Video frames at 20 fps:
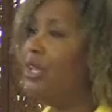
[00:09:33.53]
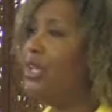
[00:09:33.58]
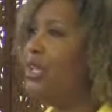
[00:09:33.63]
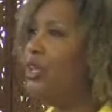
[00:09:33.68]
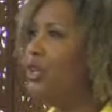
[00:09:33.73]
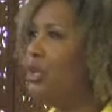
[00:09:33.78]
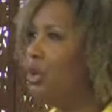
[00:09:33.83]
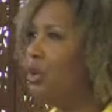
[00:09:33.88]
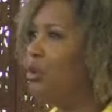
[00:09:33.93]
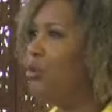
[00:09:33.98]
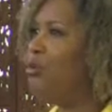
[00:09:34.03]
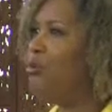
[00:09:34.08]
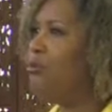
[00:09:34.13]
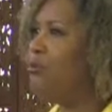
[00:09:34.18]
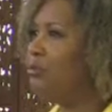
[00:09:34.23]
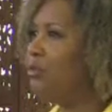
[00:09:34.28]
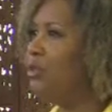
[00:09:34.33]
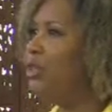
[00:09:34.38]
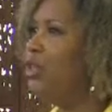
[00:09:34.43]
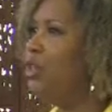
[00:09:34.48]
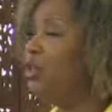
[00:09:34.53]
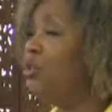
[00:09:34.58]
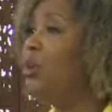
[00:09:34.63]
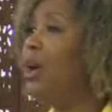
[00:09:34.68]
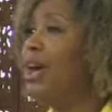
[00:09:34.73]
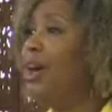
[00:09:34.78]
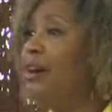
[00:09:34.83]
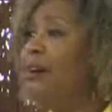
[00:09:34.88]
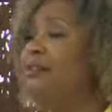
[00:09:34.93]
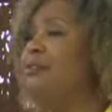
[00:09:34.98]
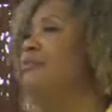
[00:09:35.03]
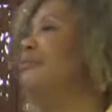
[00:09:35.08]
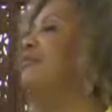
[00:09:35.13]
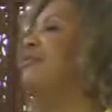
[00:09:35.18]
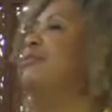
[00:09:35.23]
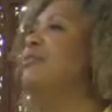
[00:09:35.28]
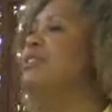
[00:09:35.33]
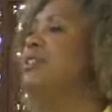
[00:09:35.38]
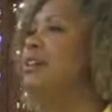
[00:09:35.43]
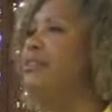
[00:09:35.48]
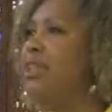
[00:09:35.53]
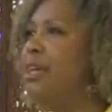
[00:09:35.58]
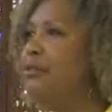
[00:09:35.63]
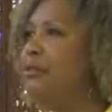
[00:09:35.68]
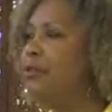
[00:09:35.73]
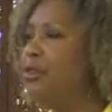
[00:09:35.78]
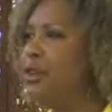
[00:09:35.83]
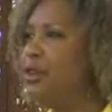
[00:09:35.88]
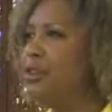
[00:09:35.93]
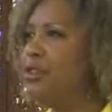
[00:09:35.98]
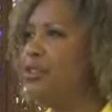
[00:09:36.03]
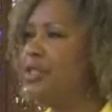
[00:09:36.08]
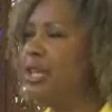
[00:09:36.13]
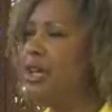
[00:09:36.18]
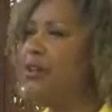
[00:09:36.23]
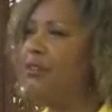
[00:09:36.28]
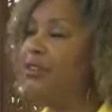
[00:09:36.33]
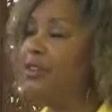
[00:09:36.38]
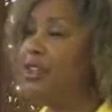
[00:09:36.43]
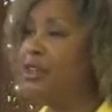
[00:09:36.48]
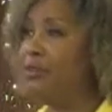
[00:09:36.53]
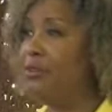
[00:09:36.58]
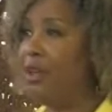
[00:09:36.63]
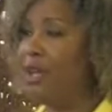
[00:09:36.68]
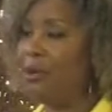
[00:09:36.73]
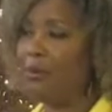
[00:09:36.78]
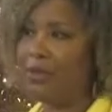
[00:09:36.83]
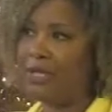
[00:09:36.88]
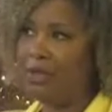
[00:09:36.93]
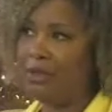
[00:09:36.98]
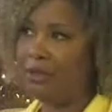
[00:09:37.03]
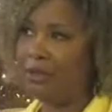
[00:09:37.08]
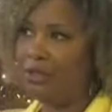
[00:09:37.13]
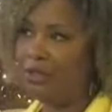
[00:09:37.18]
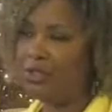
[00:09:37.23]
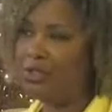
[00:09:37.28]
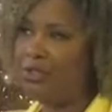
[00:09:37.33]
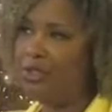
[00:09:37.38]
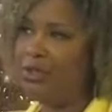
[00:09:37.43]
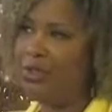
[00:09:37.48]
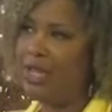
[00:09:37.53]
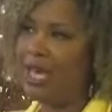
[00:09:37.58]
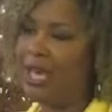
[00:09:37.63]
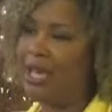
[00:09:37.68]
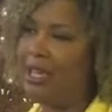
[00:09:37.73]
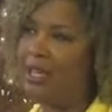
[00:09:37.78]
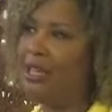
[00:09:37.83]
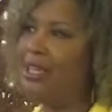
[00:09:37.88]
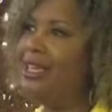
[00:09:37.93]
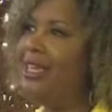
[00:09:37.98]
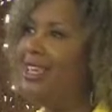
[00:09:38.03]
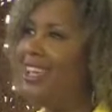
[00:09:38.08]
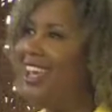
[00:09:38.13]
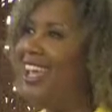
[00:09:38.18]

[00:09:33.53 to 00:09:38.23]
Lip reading: you know, you have done that for yourself and you've helped others to do that,